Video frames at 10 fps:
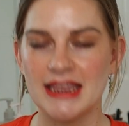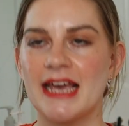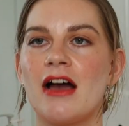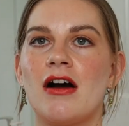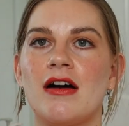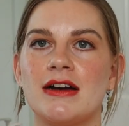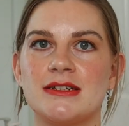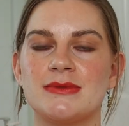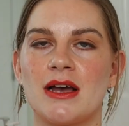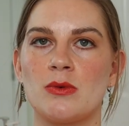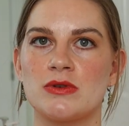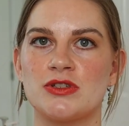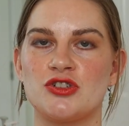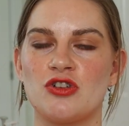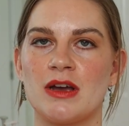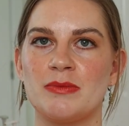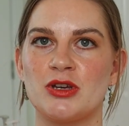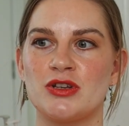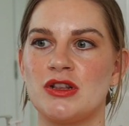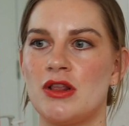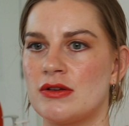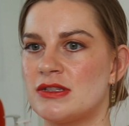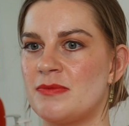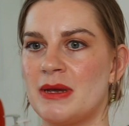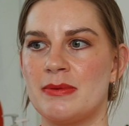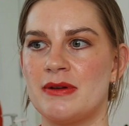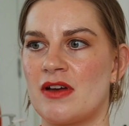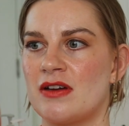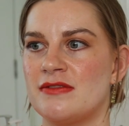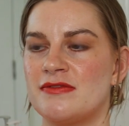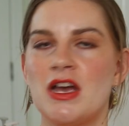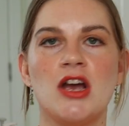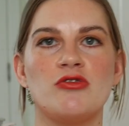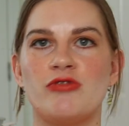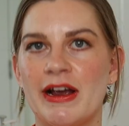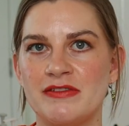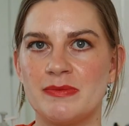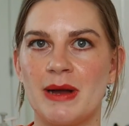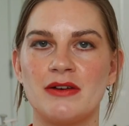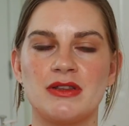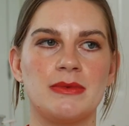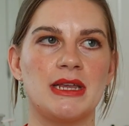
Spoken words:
They are items that I want to try because lots of people are kind of raved about them.